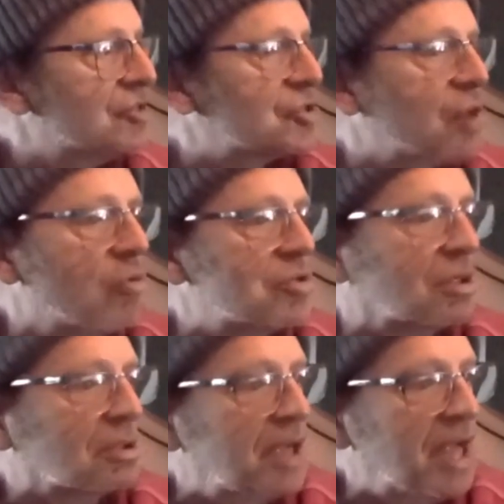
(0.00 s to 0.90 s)
and so
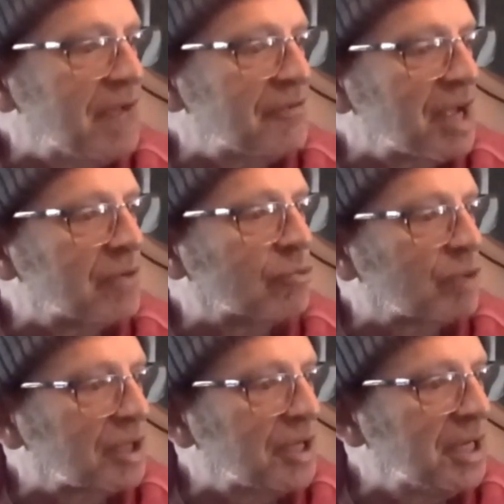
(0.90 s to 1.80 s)
to leave, it
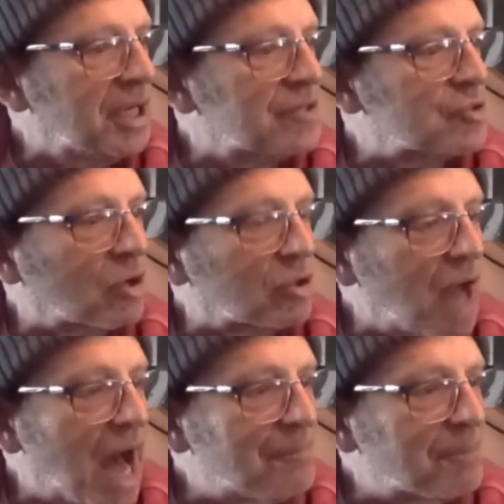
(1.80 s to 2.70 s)
really it took
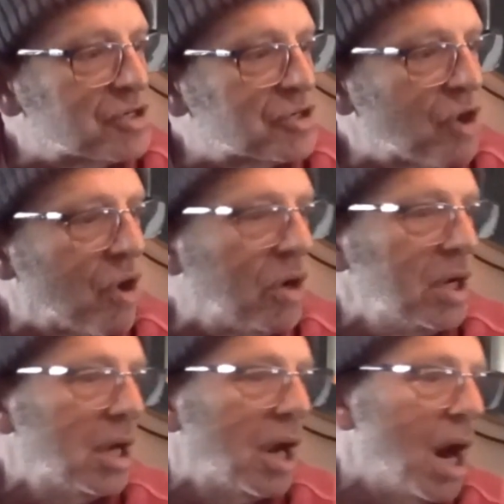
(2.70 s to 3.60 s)
a lot. But you
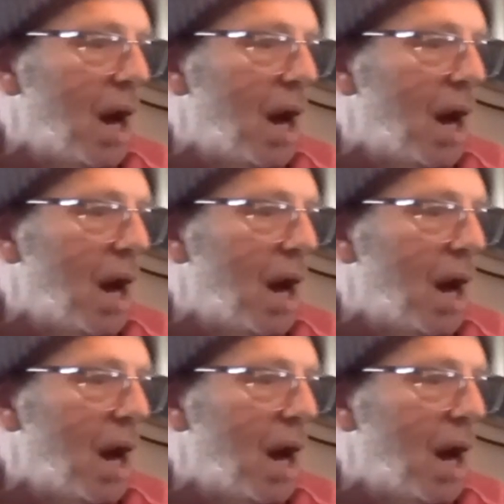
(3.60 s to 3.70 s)
know,